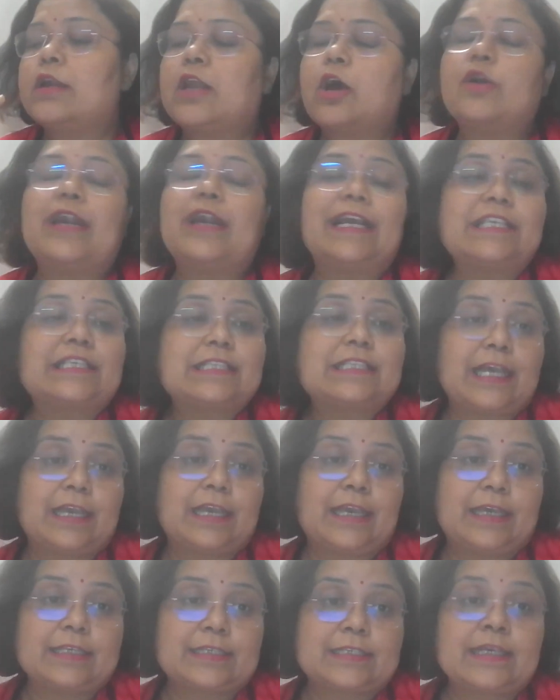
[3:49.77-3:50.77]
Now, next
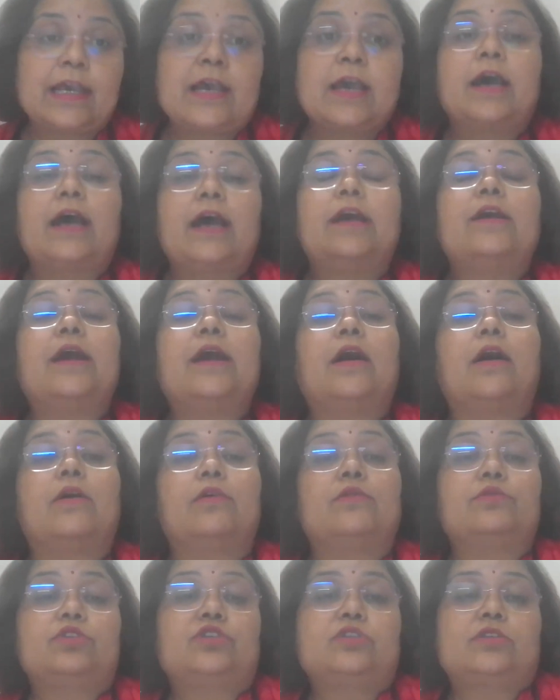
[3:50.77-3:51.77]
thing is,
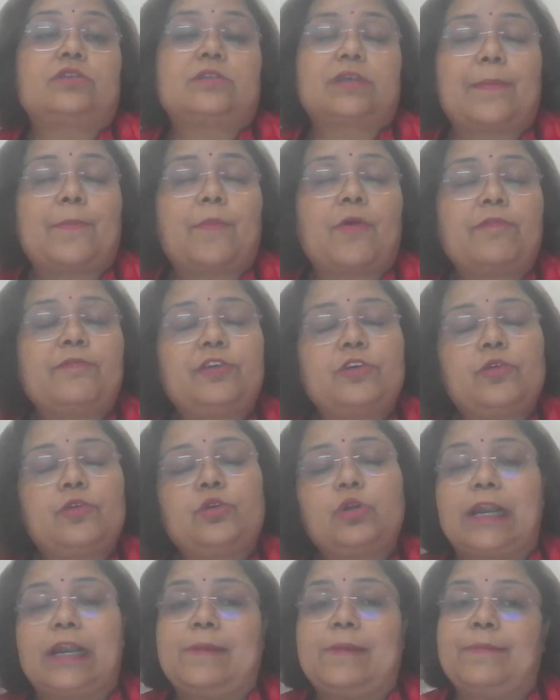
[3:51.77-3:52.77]
some of
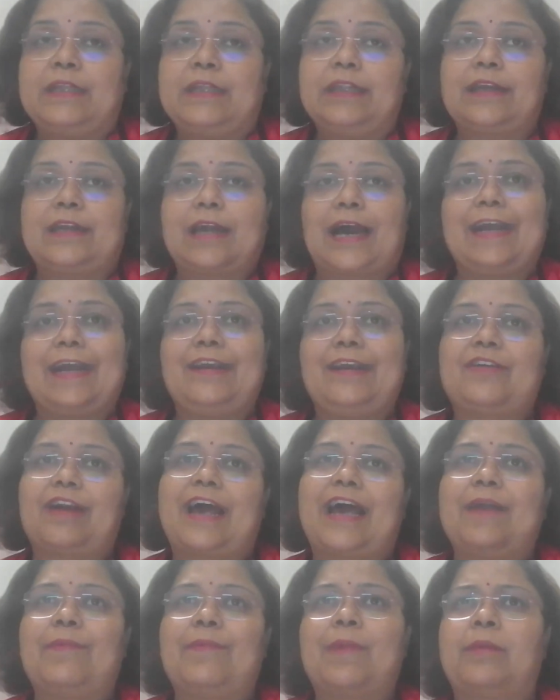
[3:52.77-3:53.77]
you tell me that I
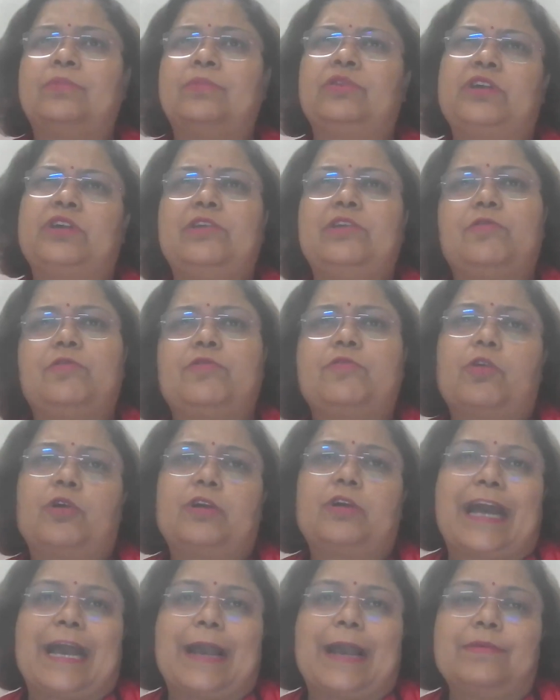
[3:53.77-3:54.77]
try, ma'am, 3 to
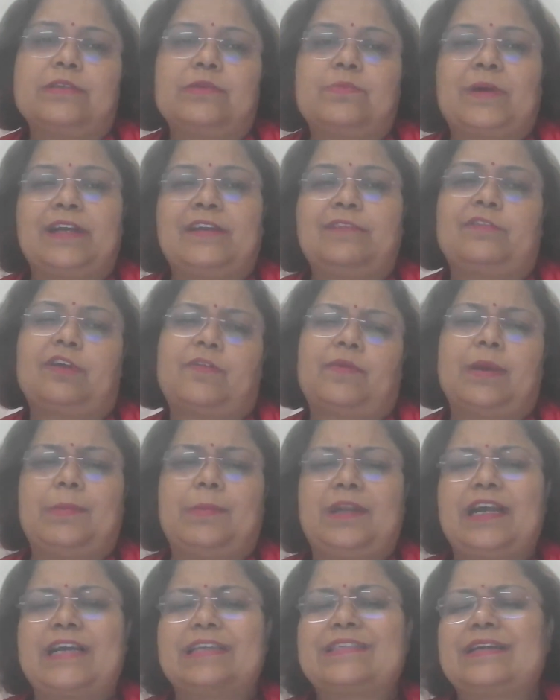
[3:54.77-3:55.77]
4 times, but if the
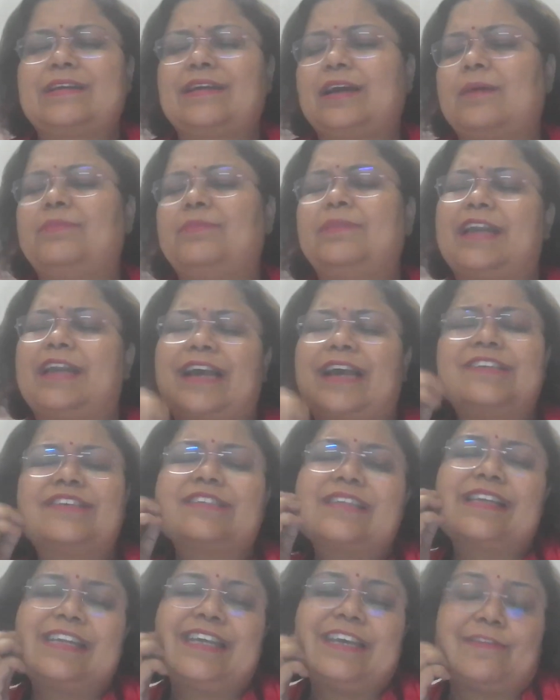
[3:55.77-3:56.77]
baby doesn't come, then I
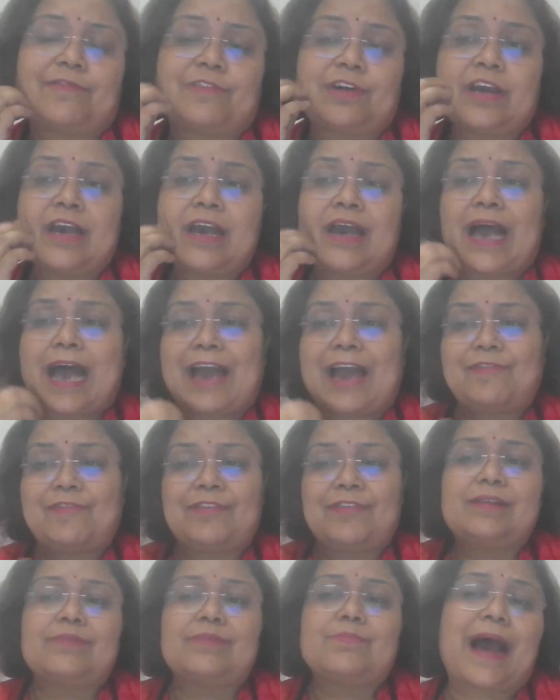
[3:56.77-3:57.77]
just leave. I
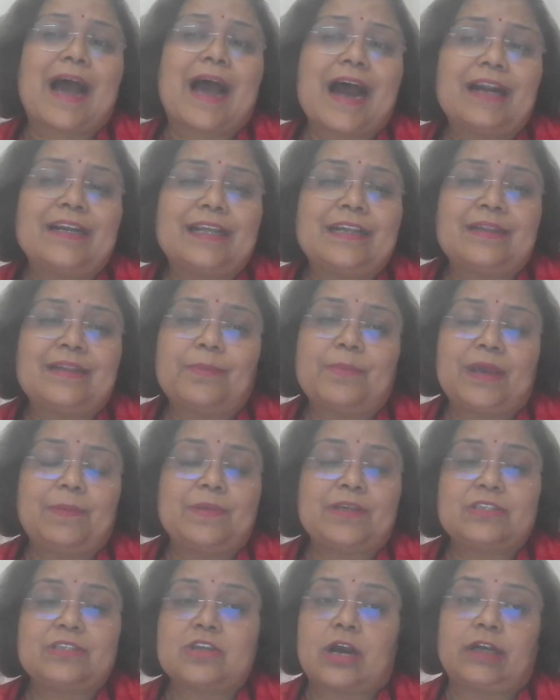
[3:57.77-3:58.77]
feel bad that the
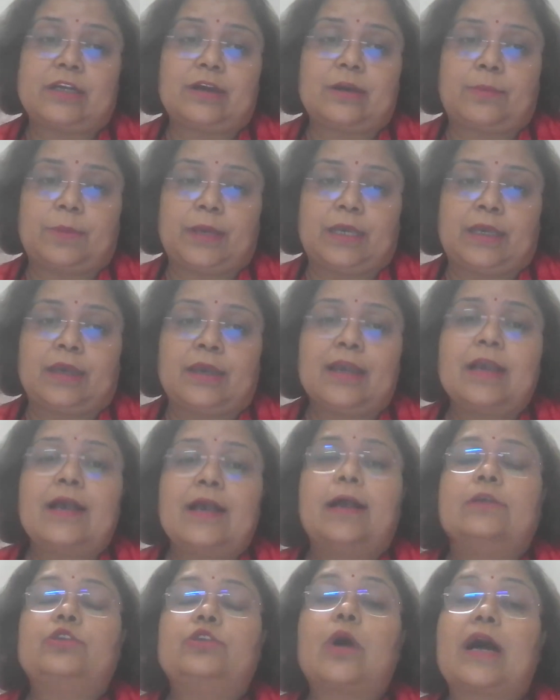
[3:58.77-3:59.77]
baby is not coming.
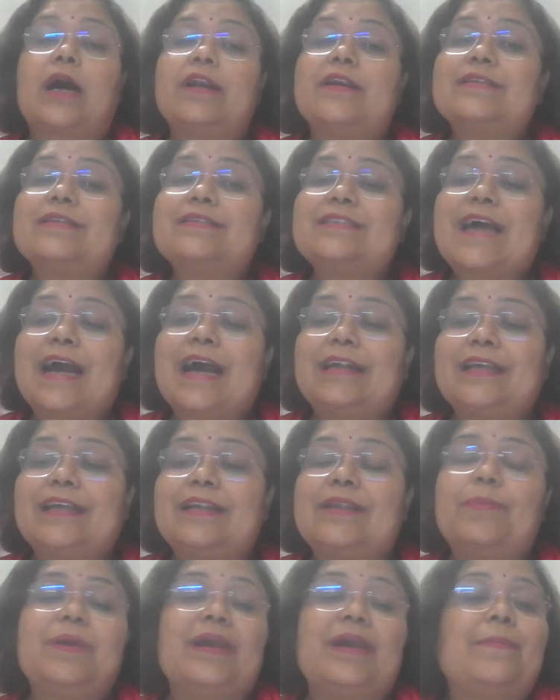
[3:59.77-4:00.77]
So understand
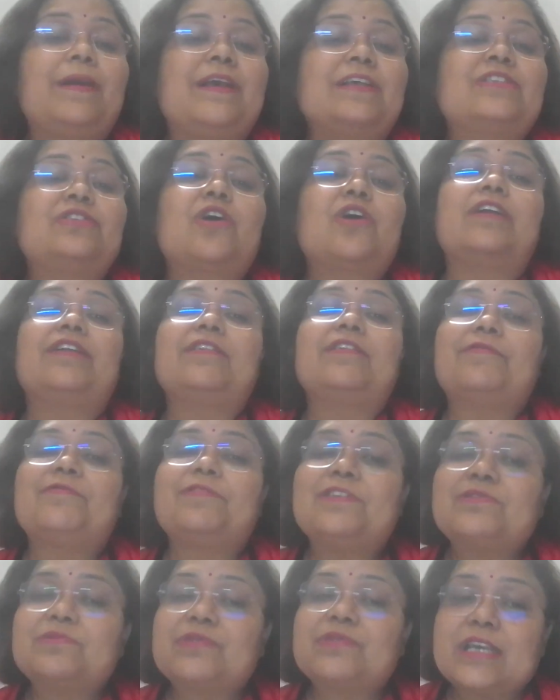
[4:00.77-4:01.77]
that the baby is not
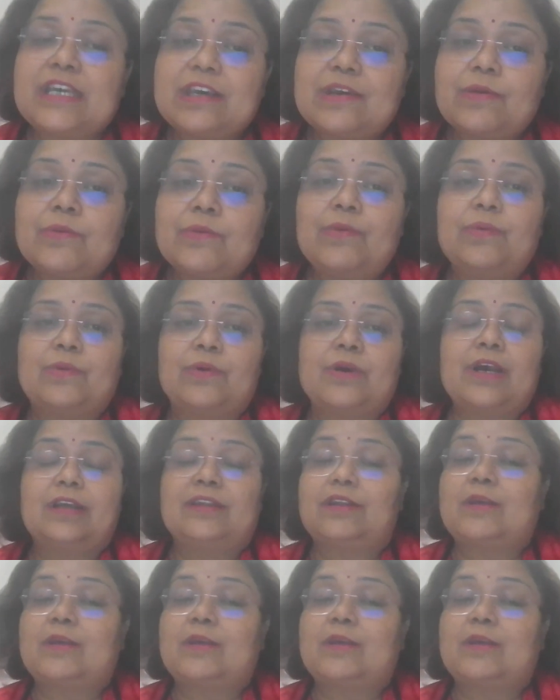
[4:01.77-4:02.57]
refusing you.